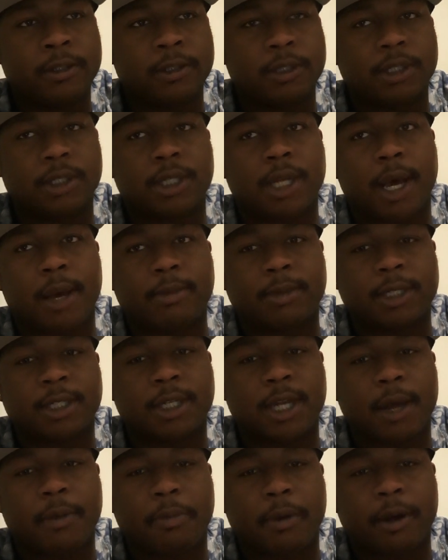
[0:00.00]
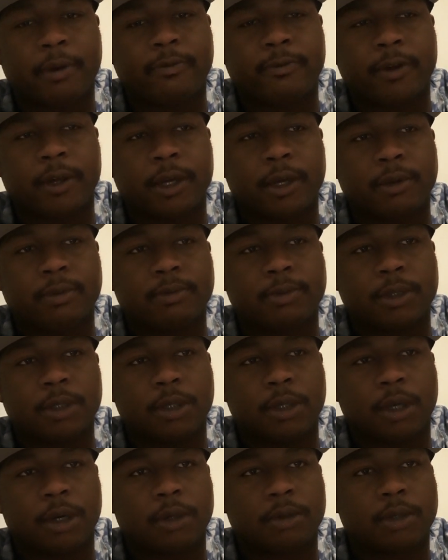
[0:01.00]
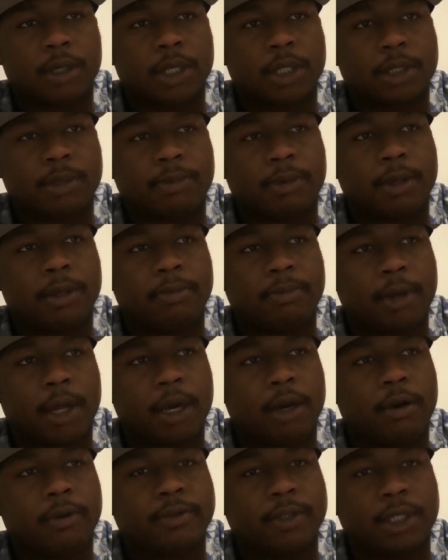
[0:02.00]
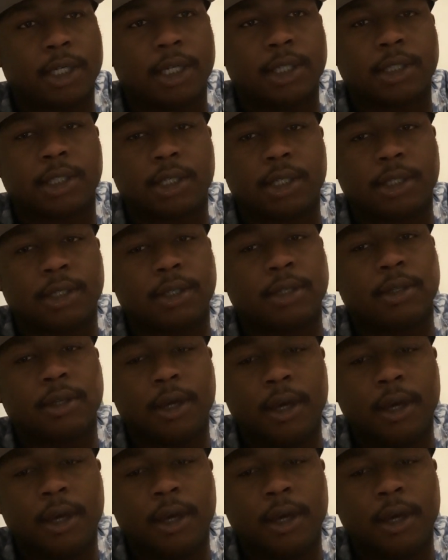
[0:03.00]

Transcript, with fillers: It's time to step up for him, you know, because pl- playoff season,